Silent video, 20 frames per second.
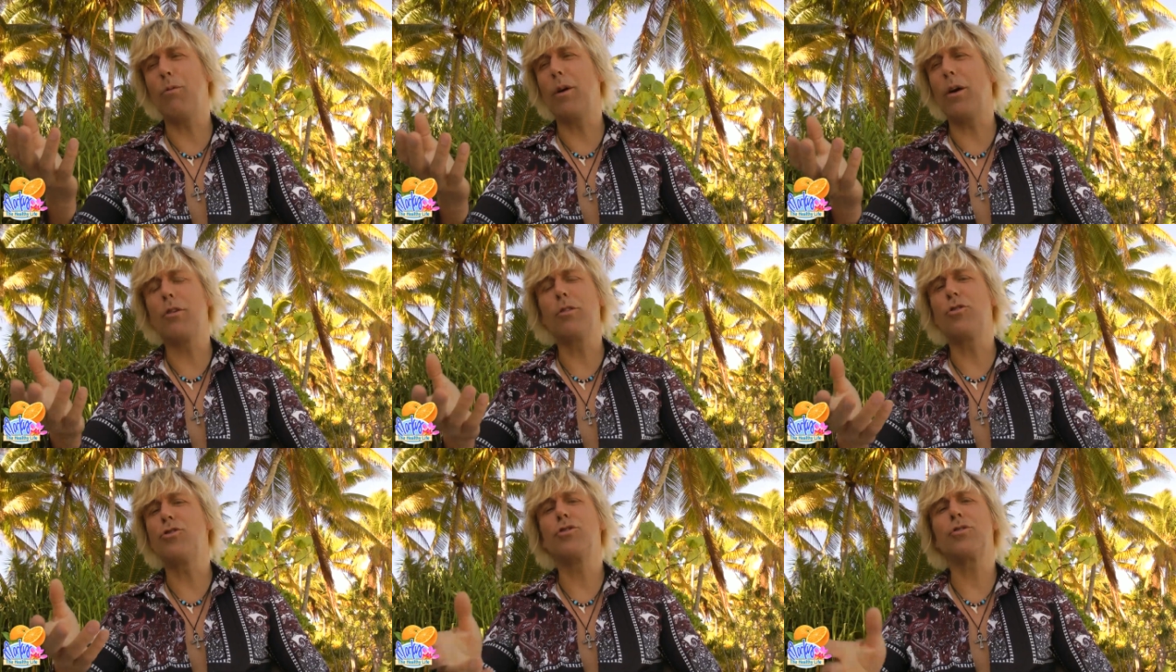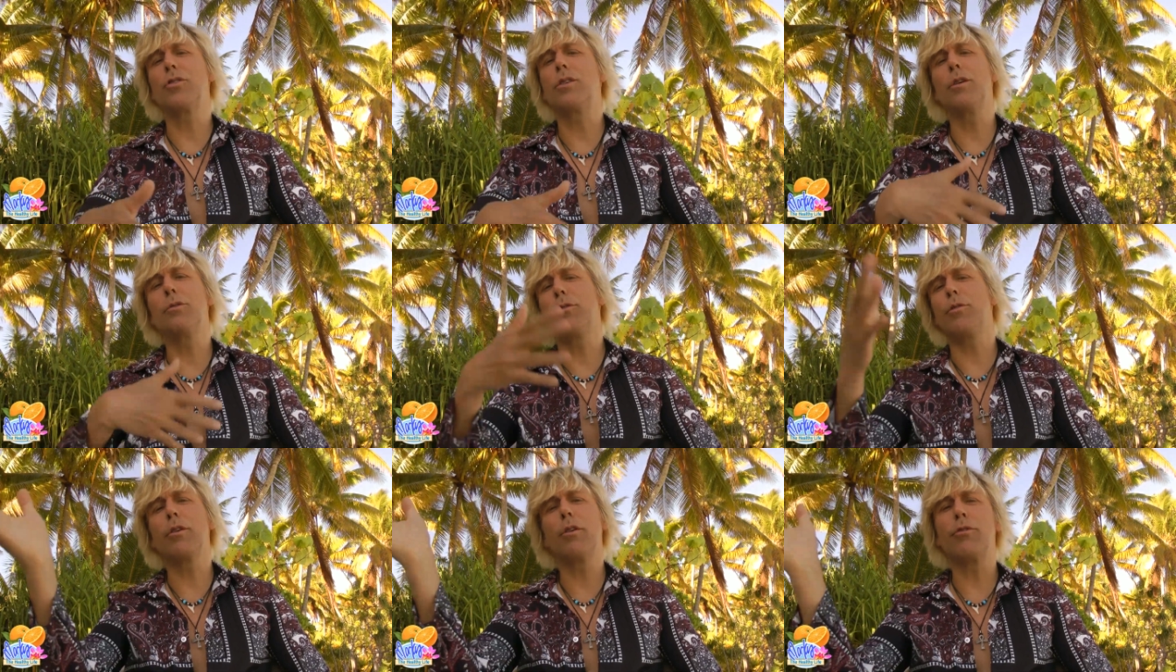why don't you just
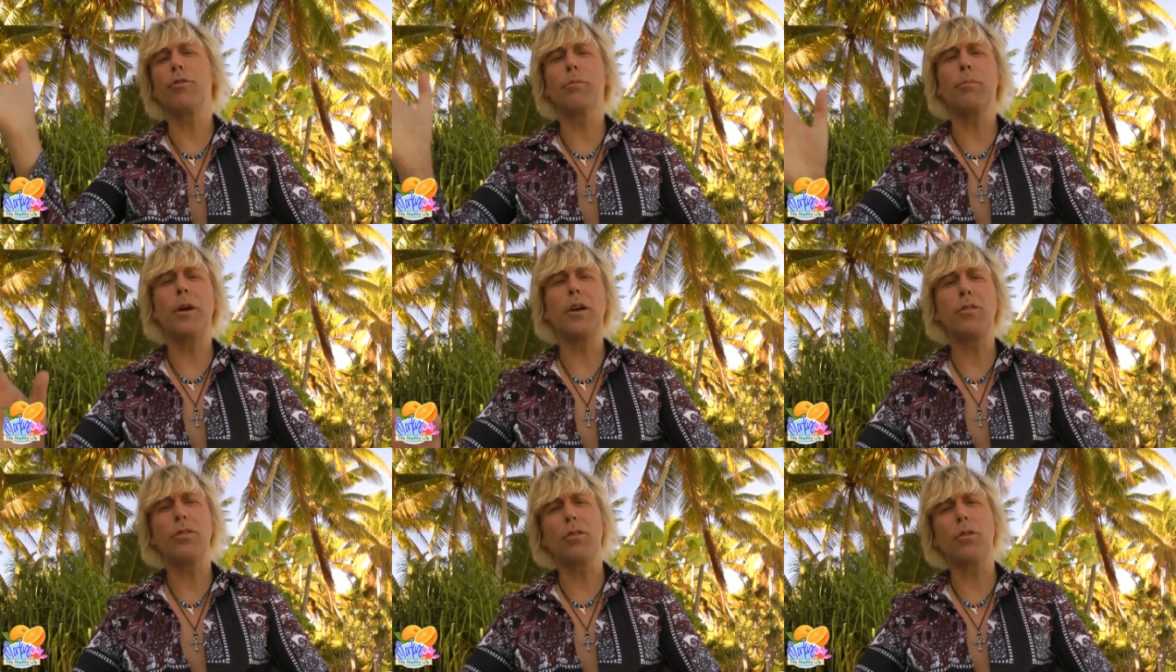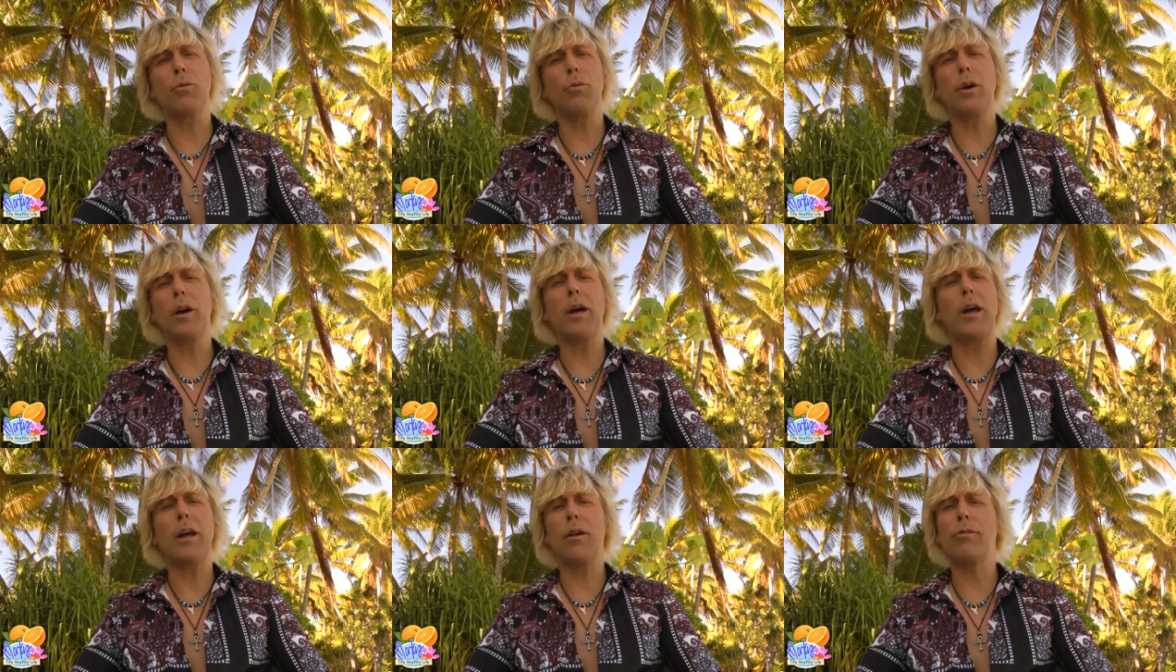give your information
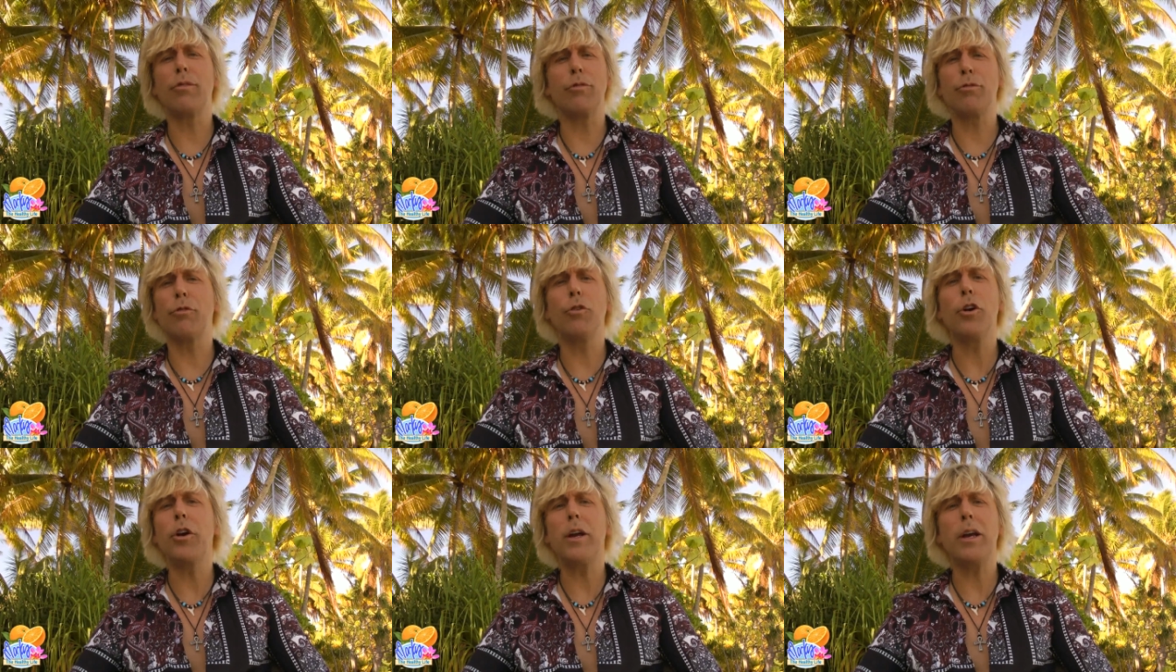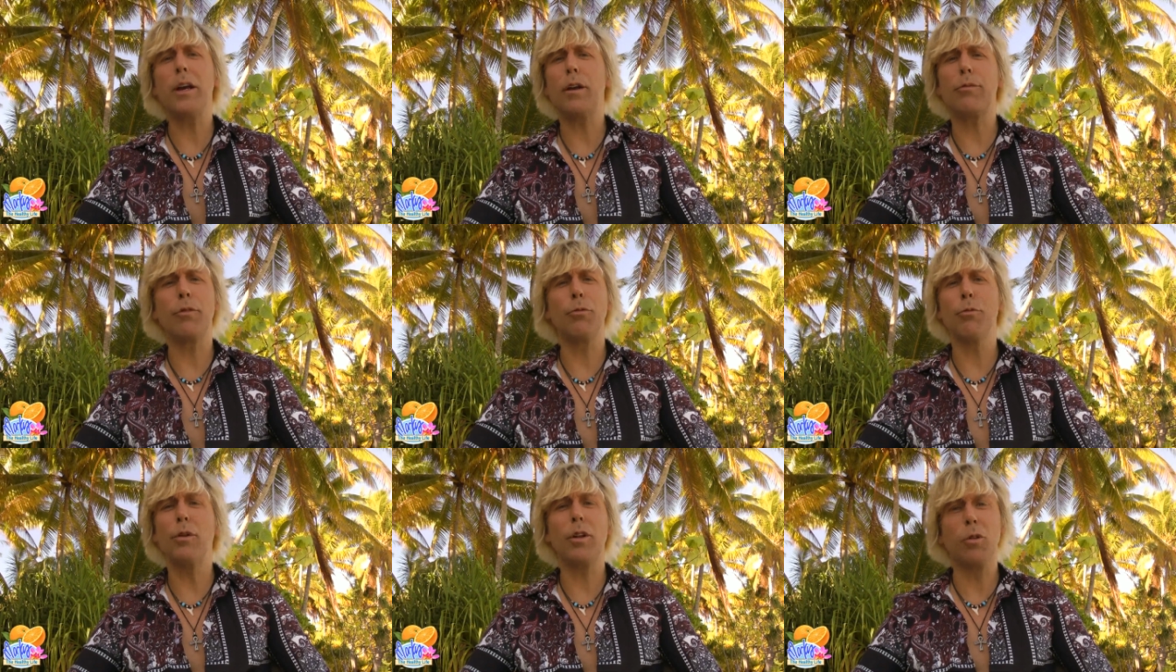away for free
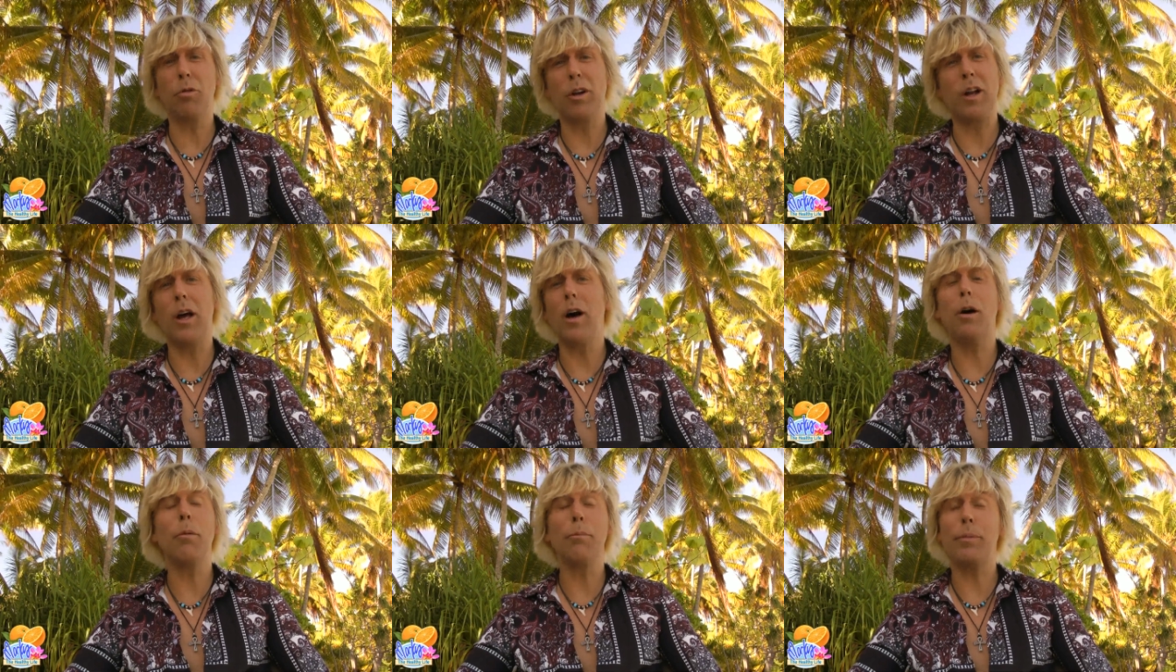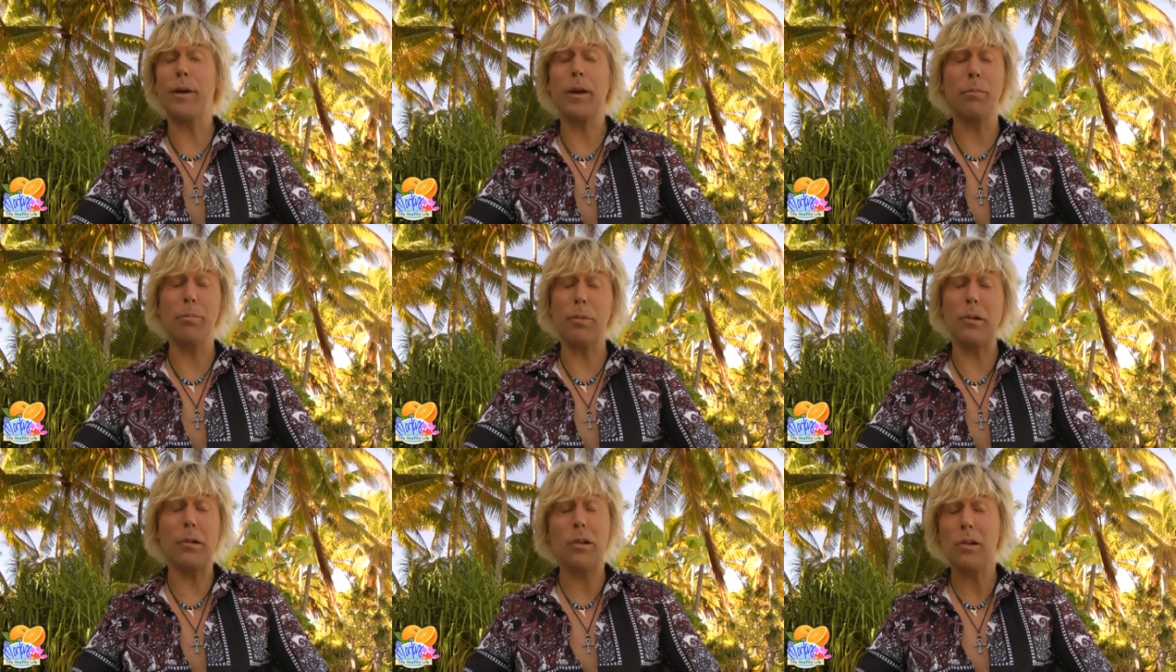if you really want to help
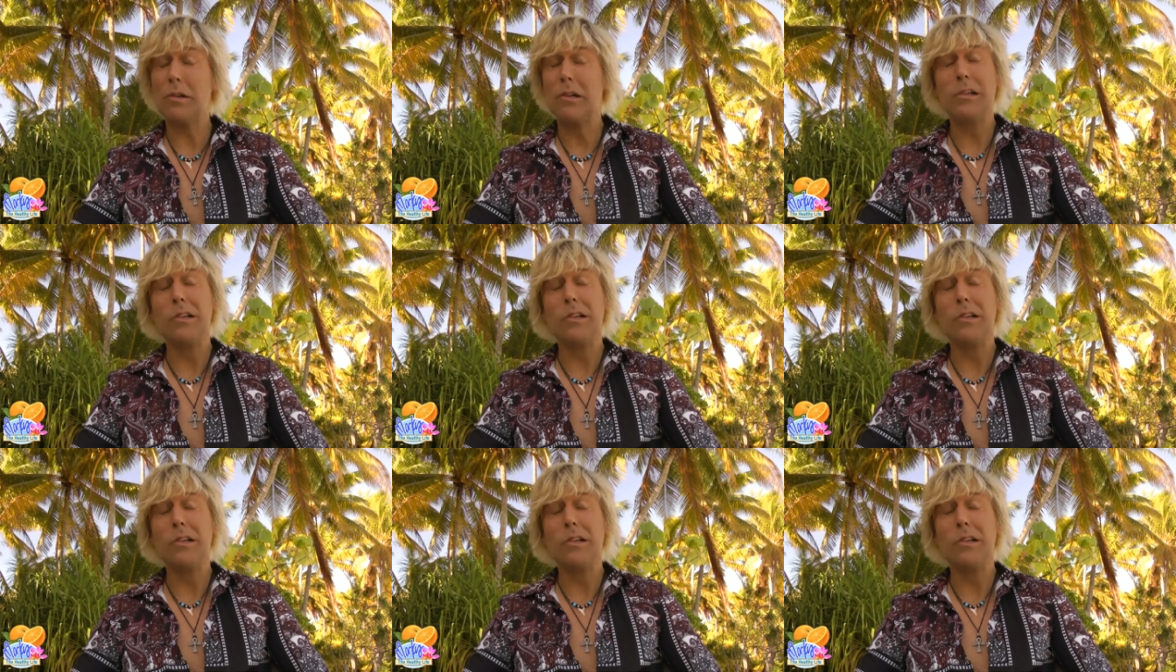people